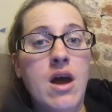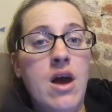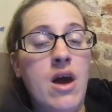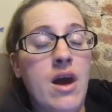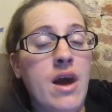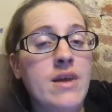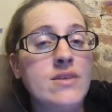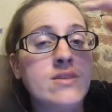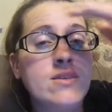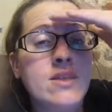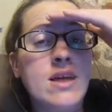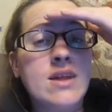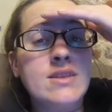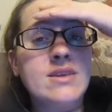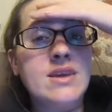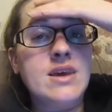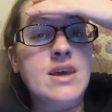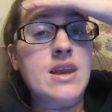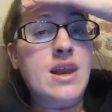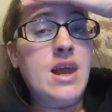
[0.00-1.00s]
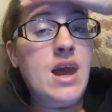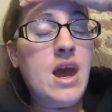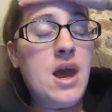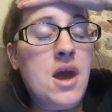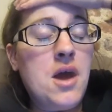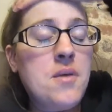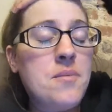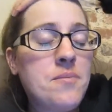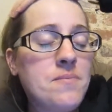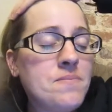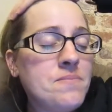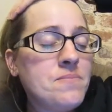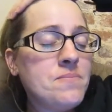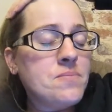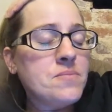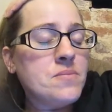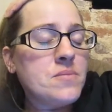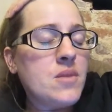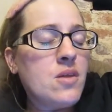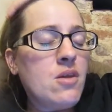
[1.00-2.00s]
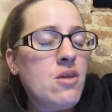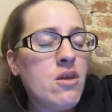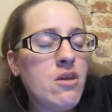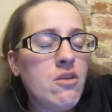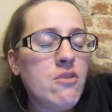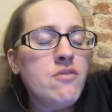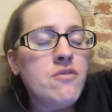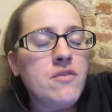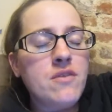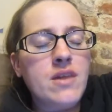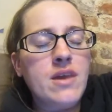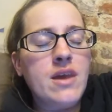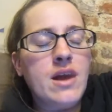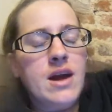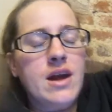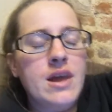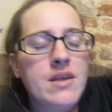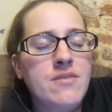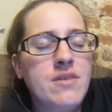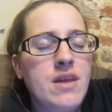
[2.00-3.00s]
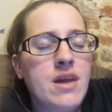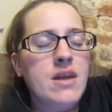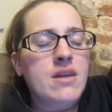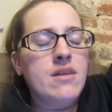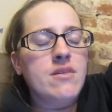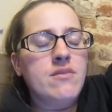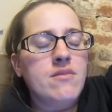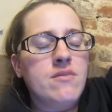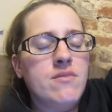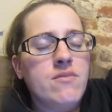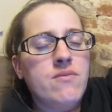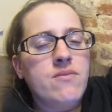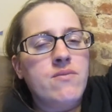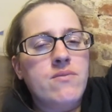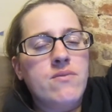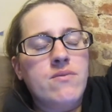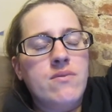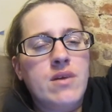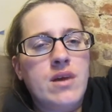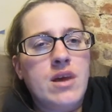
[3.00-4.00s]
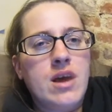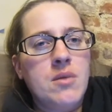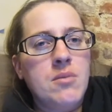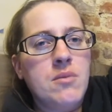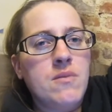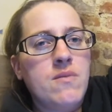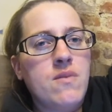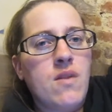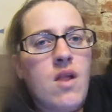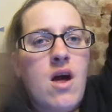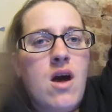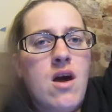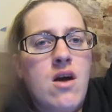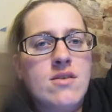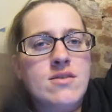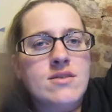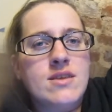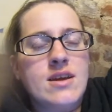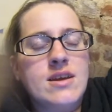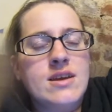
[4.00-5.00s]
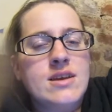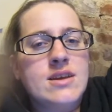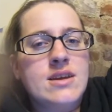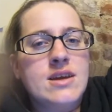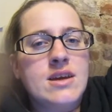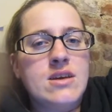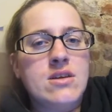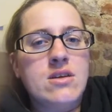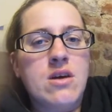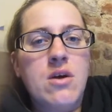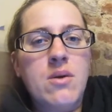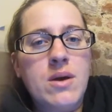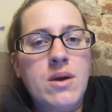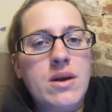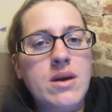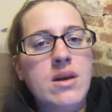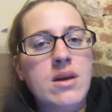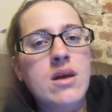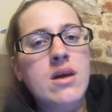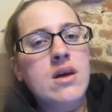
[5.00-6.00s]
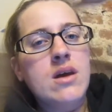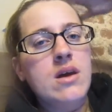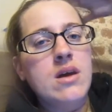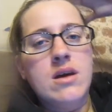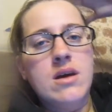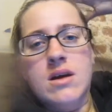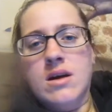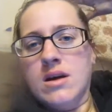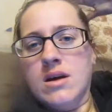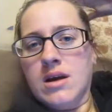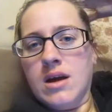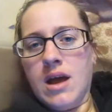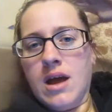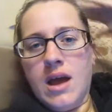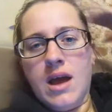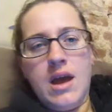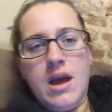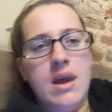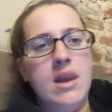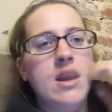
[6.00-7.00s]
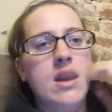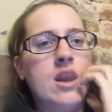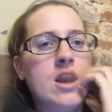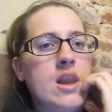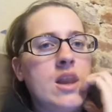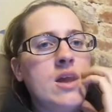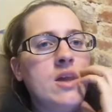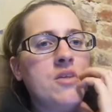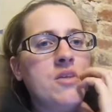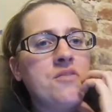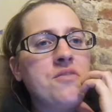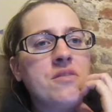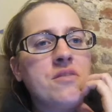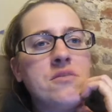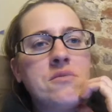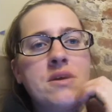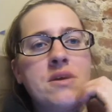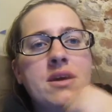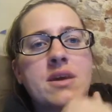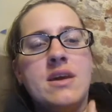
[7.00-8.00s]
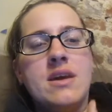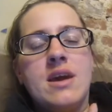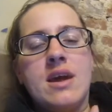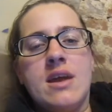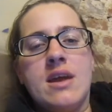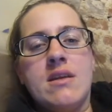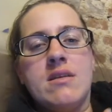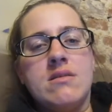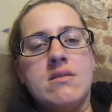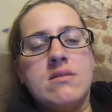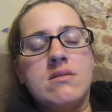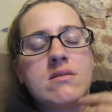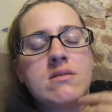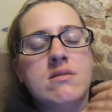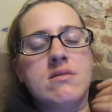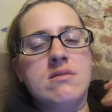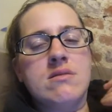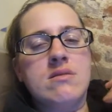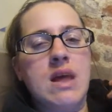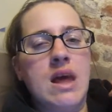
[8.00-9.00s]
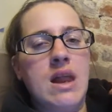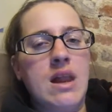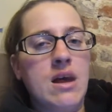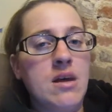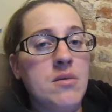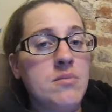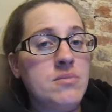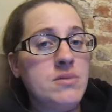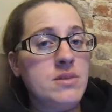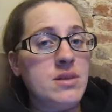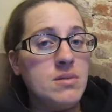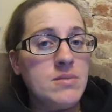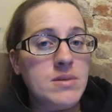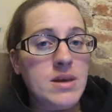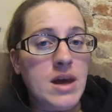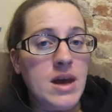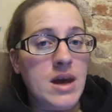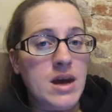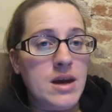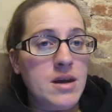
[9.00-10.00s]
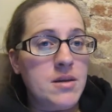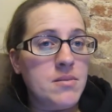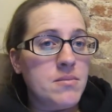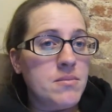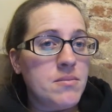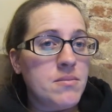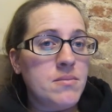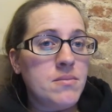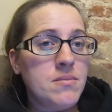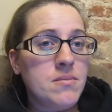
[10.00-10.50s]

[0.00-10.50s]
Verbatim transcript: All right, so that's it. Um, hopefully, I have got a couple vlogs I need to get going, and hopefully, we can get that up sometime.